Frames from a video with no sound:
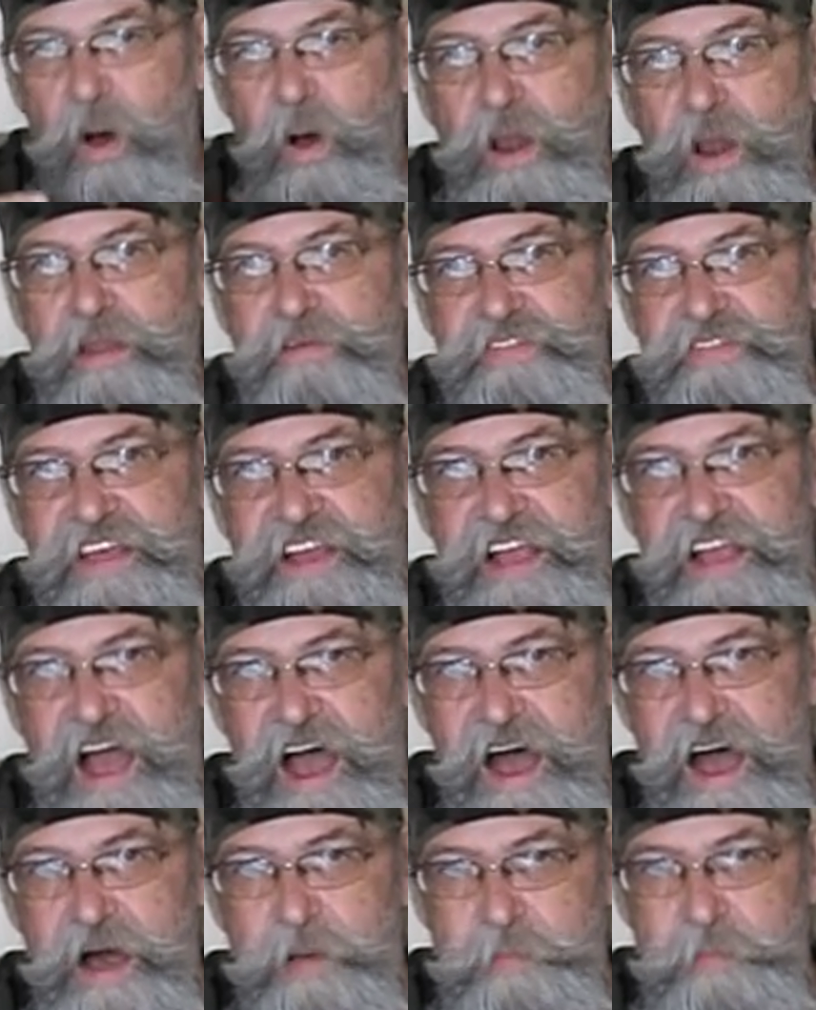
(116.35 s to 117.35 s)
all of the
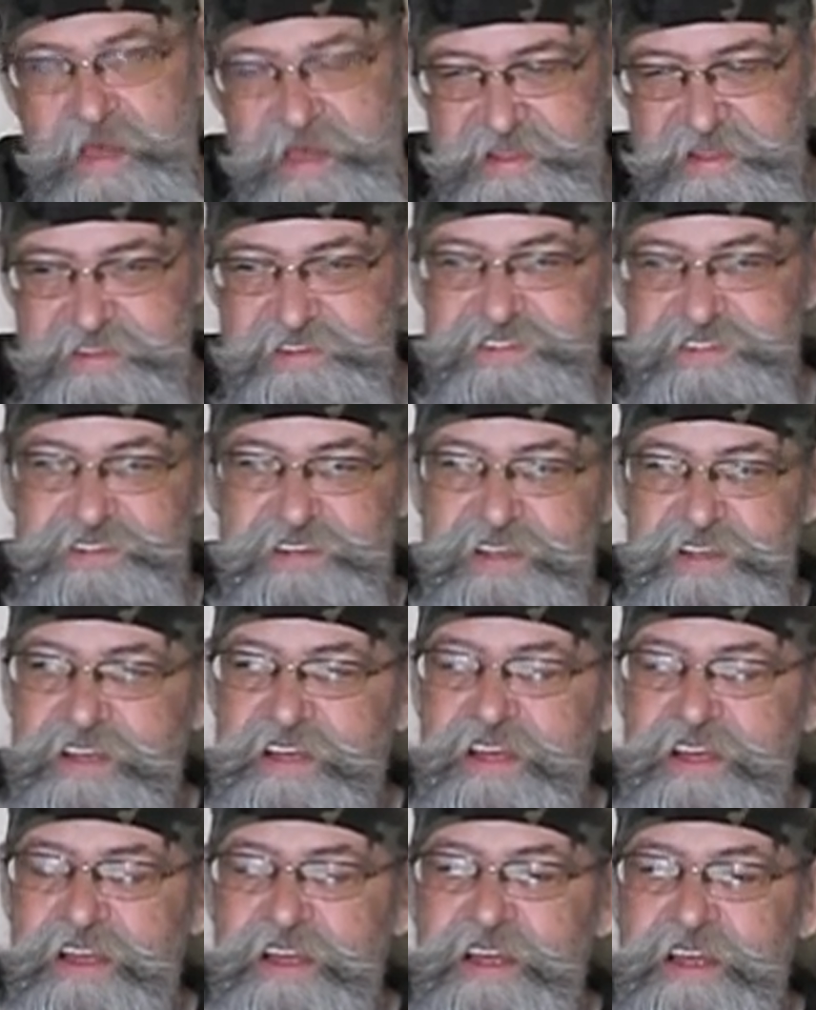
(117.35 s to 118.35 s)
comments
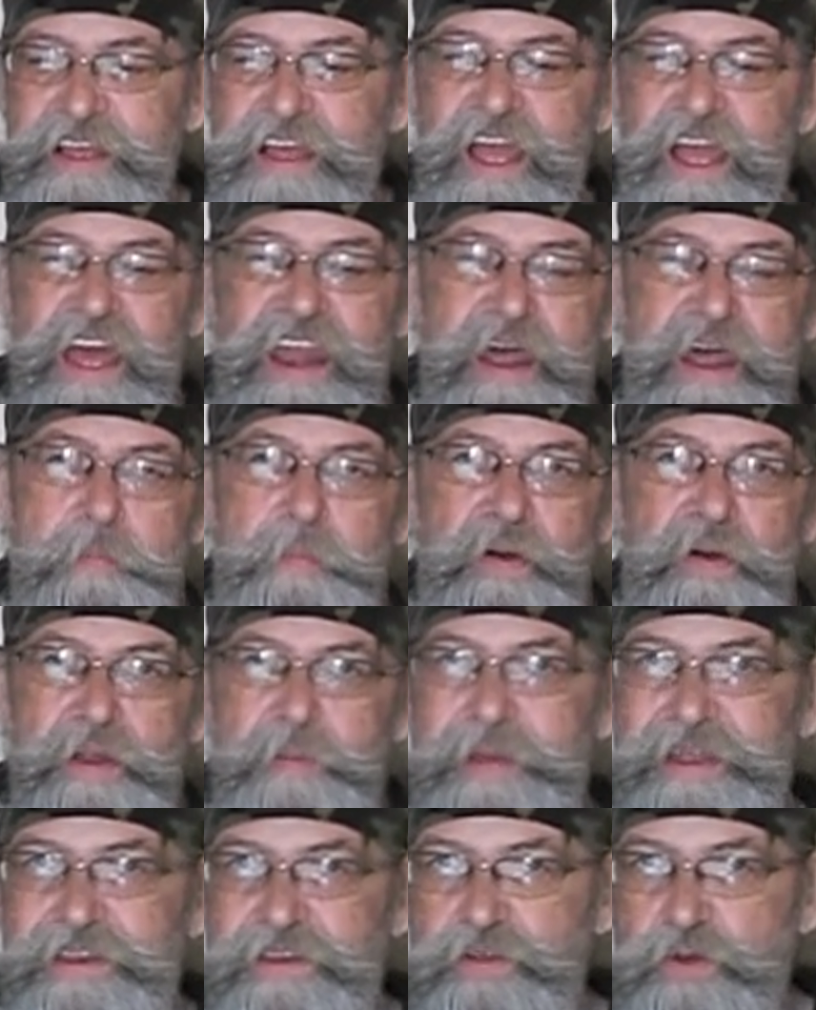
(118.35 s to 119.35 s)
and I put
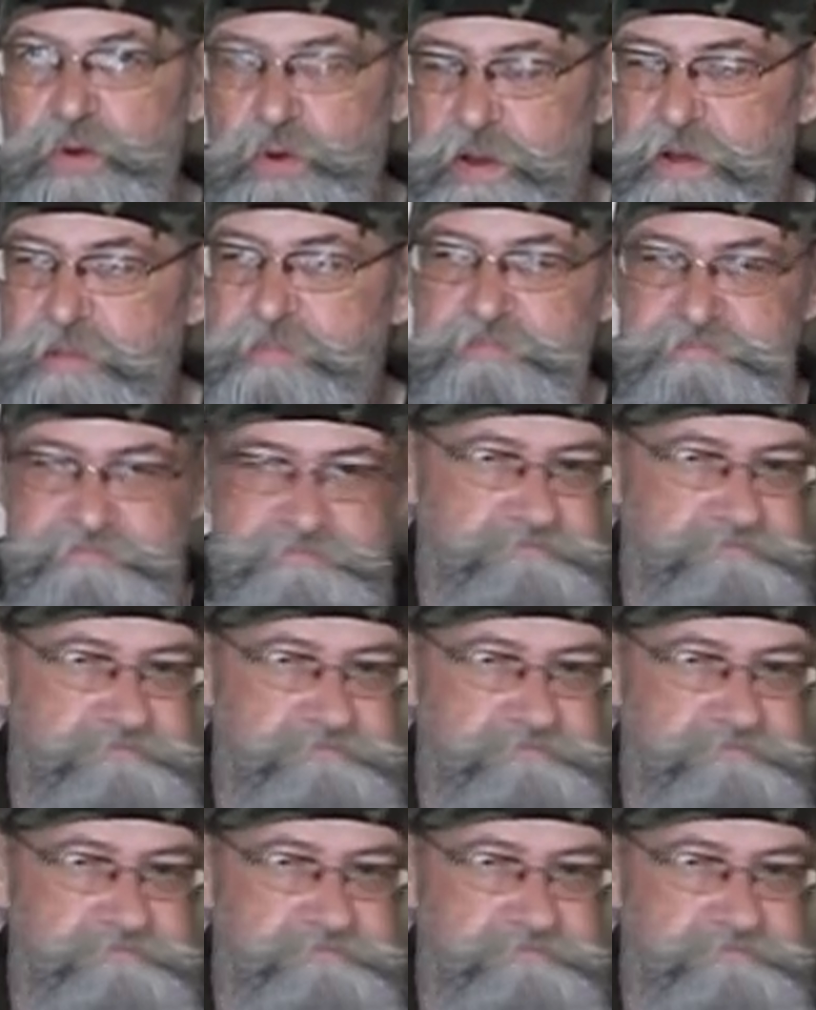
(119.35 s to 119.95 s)
them into